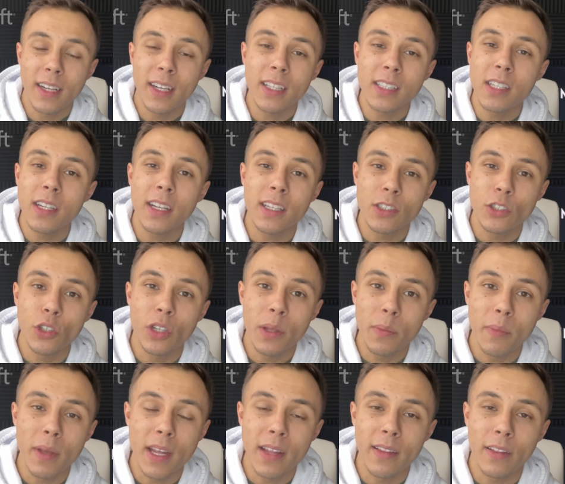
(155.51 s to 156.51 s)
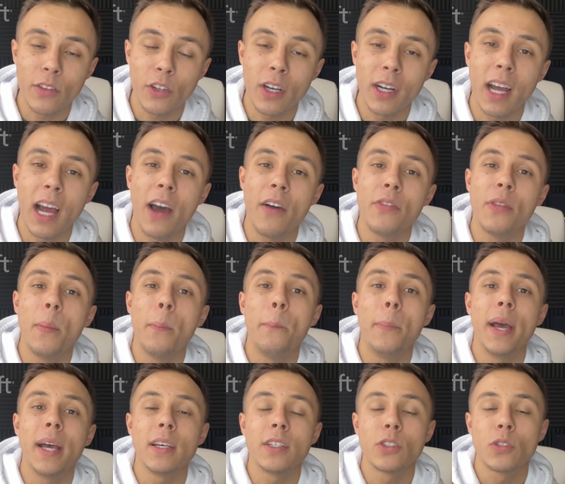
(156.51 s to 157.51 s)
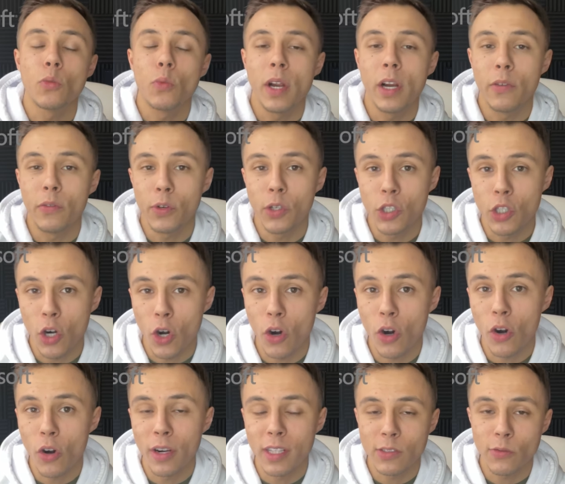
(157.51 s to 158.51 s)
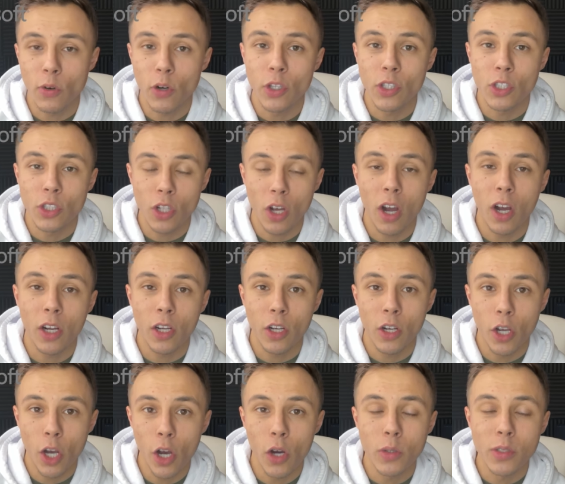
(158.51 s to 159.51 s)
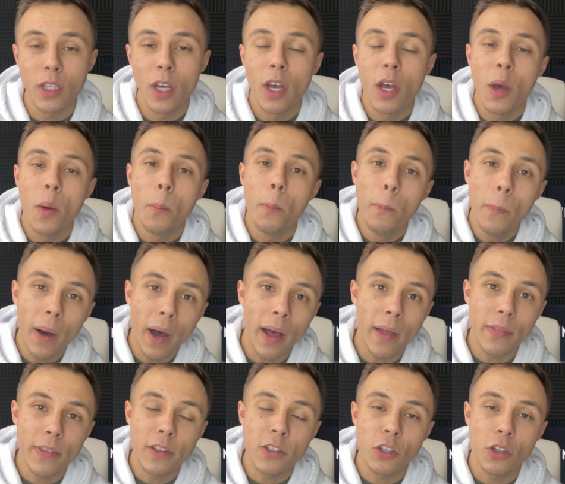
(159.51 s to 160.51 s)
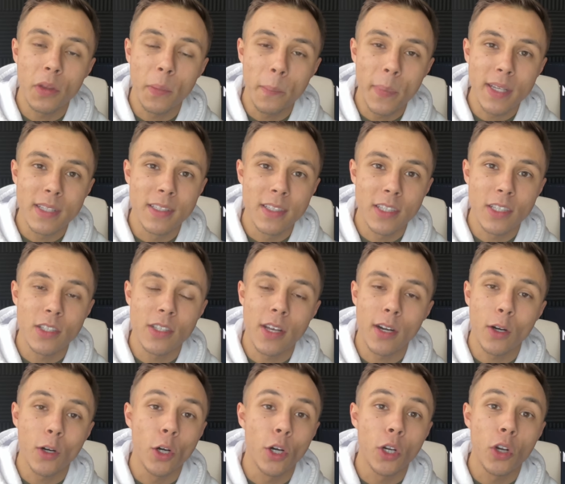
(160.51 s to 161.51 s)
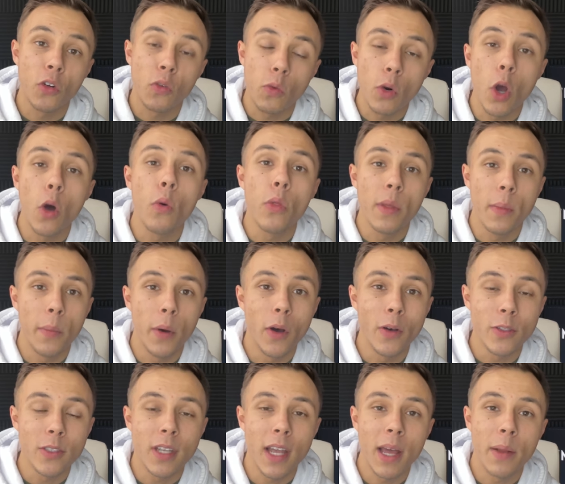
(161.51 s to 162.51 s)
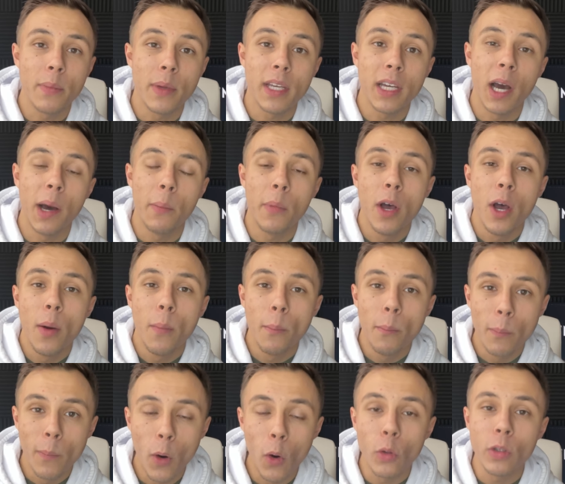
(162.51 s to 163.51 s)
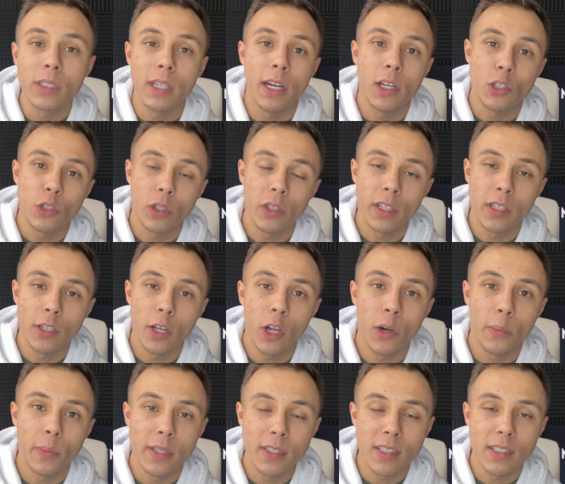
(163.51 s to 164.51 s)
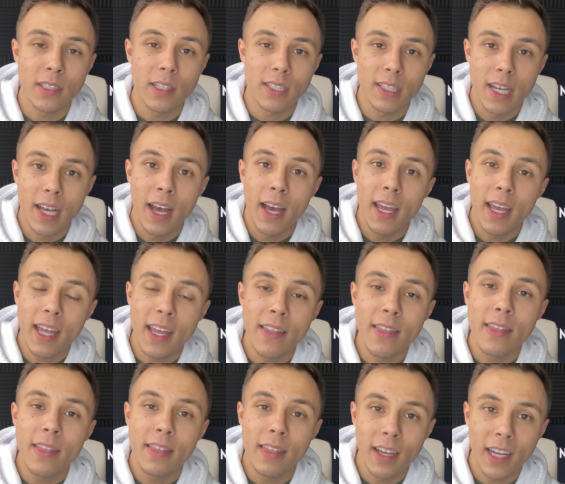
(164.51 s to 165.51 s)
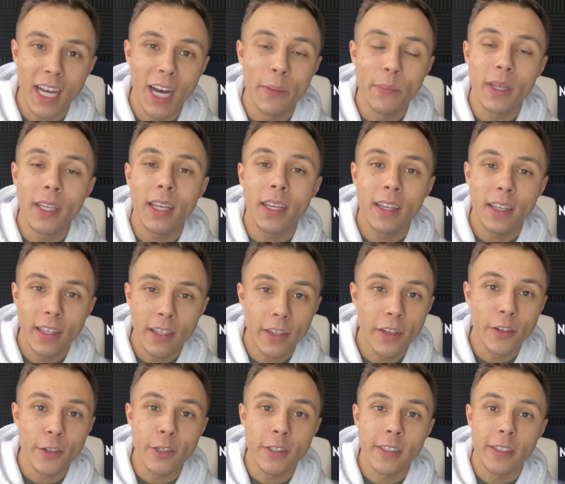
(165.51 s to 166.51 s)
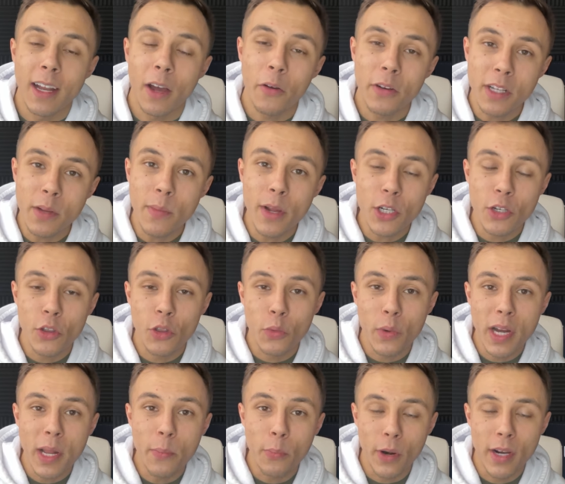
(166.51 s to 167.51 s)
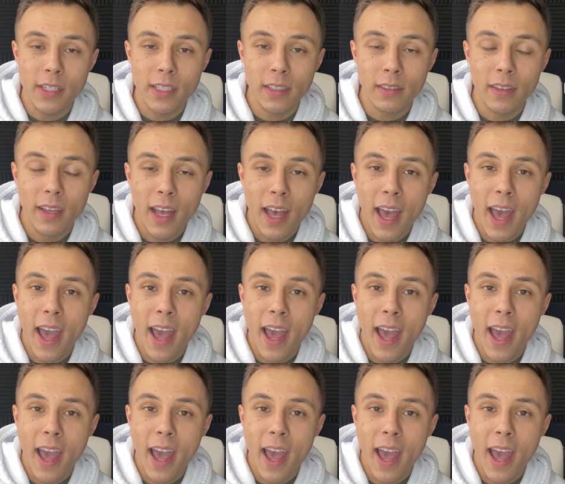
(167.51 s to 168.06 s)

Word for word: That doesn't necessarily mean that they're going to have the best rate of return as far as stock goes, but these are the businesses that are going to grow the most and become multi-trillion dollar businesses in the coming years. Now, I did mention three D printing,